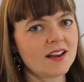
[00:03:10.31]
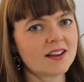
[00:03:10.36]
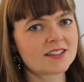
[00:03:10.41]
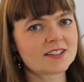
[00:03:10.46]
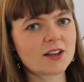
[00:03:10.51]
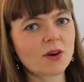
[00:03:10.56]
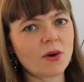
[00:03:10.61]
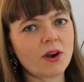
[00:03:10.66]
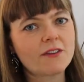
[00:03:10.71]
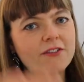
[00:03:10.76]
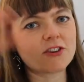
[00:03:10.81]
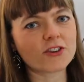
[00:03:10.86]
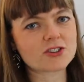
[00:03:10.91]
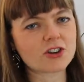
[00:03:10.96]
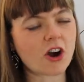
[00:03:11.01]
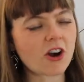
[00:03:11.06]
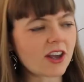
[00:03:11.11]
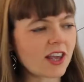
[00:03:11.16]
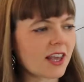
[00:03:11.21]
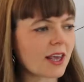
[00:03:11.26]
So if you're
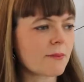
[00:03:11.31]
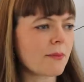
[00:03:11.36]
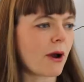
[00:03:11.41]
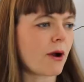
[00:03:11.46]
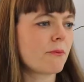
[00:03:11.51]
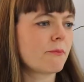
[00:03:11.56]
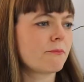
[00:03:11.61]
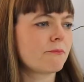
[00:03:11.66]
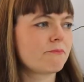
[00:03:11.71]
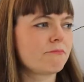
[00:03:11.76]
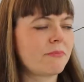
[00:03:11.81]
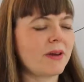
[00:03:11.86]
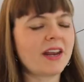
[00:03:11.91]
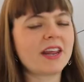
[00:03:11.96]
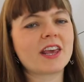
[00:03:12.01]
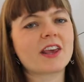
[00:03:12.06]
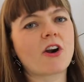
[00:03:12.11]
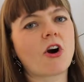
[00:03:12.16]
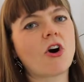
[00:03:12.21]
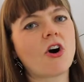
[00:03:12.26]
talking about
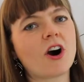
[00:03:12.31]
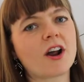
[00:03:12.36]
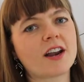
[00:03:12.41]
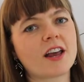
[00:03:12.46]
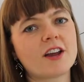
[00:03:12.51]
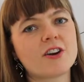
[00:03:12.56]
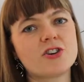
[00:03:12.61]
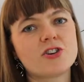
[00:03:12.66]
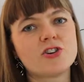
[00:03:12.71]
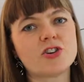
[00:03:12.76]
bidding on